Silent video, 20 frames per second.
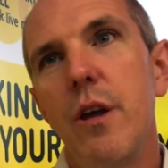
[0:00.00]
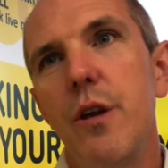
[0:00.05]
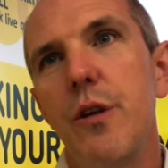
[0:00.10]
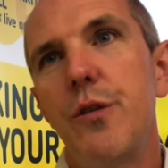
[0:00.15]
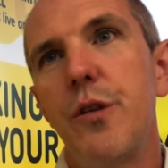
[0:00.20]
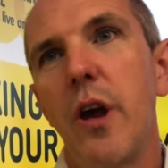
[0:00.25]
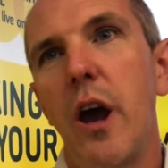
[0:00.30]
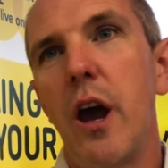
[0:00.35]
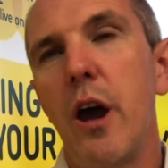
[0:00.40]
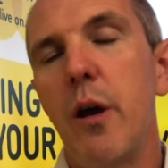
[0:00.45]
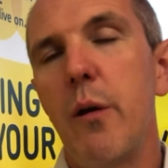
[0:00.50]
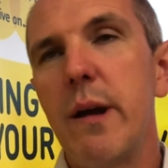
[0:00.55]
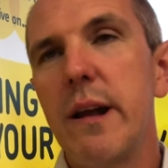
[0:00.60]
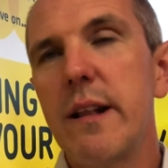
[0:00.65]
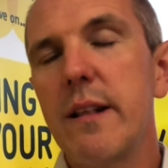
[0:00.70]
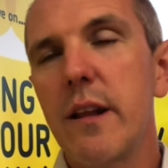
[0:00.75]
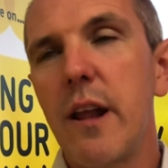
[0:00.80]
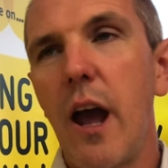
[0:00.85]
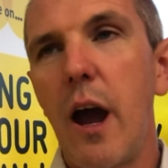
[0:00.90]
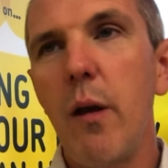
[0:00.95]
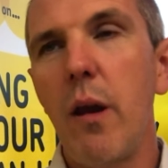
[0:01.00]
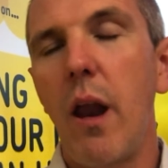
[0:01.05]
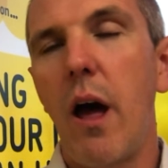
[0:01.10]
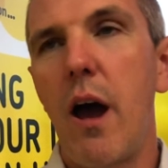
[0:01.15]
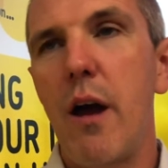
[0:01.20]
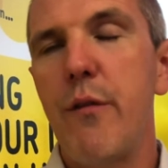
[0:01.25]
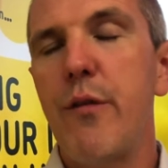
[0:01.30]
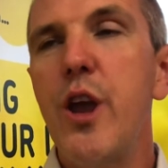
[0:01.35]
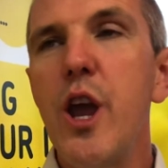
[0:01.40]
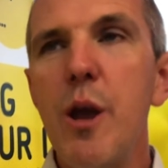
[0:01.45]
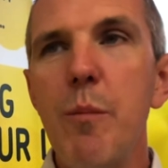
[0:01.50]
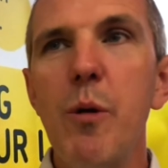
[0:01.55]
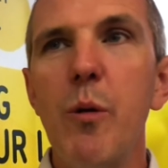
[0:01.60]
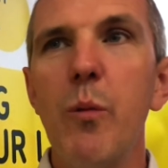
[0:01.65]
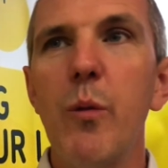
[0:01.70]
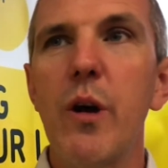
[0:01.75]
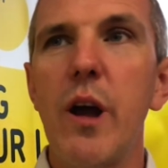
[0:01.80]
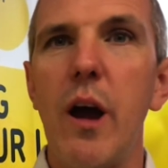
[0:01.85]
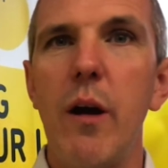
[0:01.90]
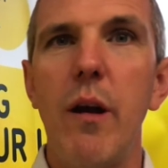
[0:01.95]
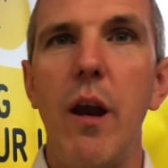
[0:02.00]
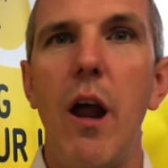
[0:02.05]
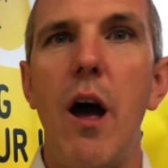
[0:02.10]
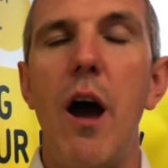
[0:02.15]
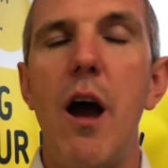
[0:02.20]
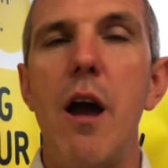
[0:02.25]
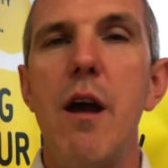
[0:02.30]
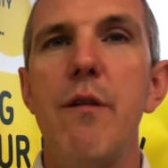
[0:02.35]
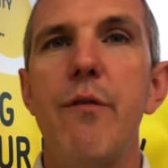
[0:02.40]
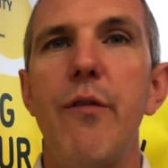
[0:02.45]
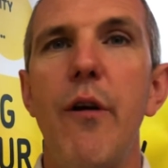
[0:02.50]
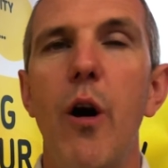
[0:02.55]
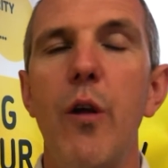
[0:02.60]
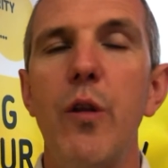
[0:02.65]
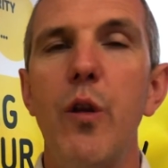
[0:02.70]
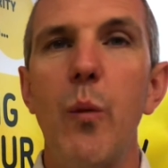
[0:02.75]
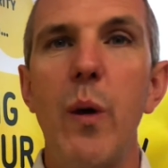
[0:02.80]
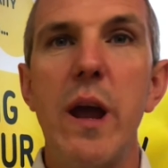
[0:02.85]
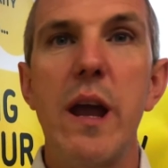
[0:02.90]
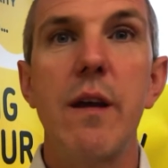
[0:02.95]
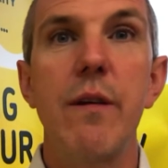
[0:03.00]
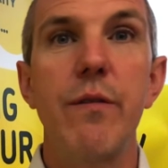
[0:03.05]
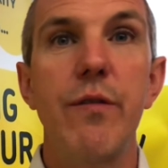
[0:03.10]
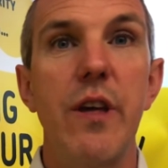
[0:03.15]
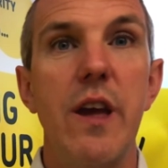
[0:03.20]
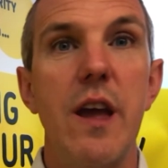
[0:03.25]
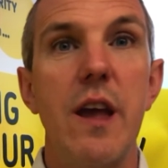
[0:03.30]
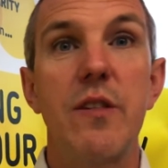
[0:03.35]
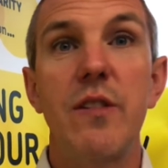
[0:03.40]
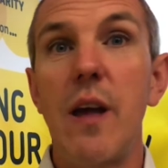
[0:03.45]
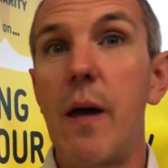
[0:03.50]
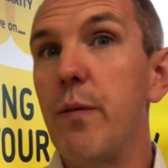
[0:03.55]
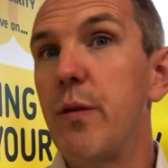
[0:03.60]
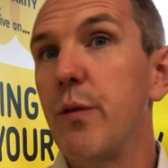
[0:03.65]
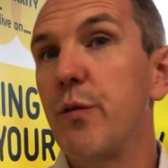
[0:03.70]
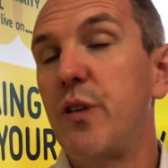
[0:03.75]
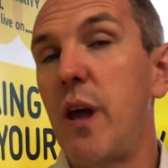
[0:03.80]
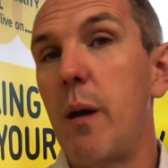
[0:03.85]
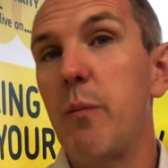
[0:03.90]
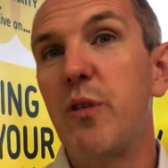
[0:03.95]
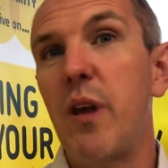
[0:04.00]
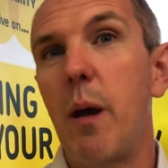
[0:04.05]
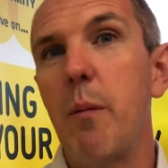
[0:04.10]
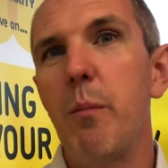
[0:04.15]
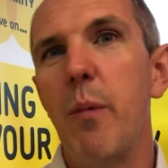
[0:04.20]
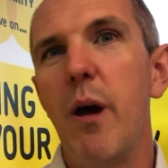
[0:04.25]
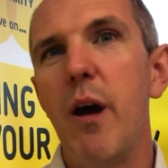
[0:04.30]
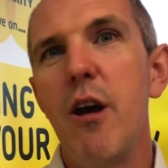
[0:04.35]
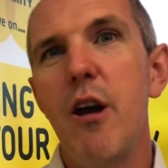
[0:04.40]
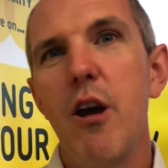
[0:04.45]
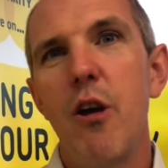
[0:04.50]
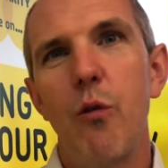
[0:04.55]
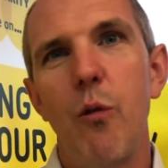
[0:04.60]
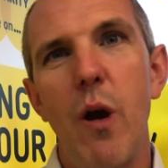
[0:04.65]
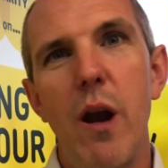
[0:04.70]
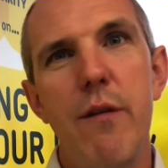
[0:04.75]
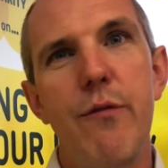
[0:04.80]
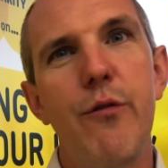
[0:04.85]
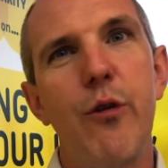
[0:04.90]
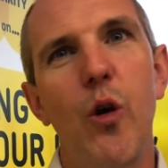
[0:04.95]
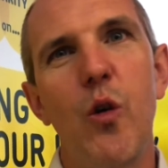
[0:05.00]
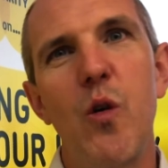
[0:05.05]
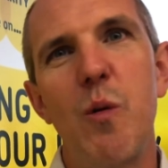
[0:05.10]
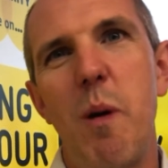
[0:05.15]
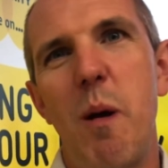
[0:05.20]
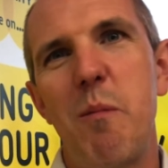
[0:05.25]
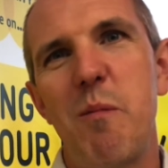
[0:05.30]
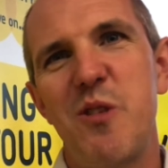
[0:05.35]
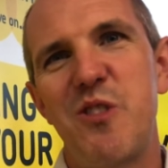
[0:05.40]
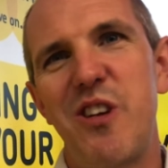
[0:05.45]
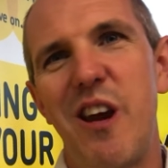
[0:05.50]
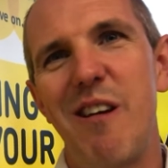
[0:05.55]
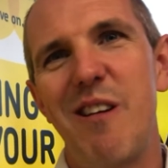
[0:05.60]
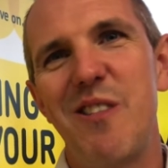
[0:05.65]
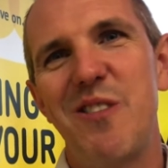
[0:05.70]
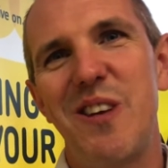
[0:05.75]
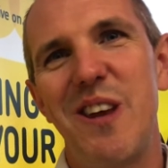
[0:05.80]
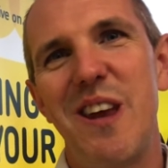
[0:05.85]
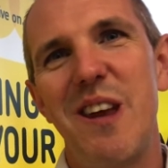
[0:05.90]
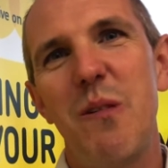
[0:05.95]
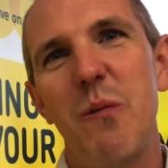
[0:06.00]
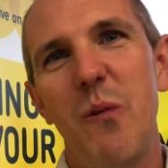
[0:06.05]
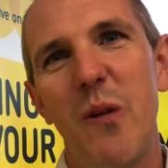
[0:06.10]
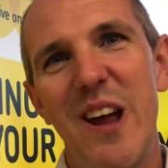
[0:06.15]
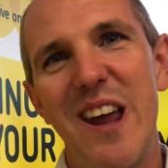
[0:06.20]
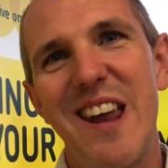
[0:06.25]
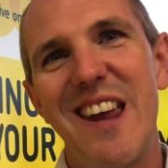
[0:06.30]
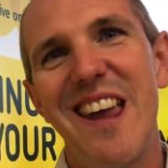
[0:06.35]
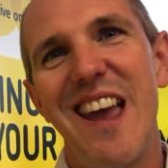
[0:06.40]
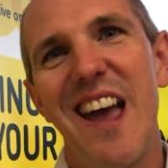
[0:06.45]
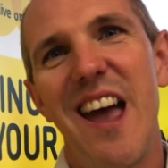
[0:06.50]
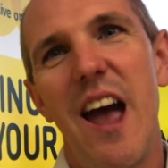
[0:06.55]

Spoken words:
So it'll go live, Human will go live on the week of the 10th of September, ready for Remember Charity Week.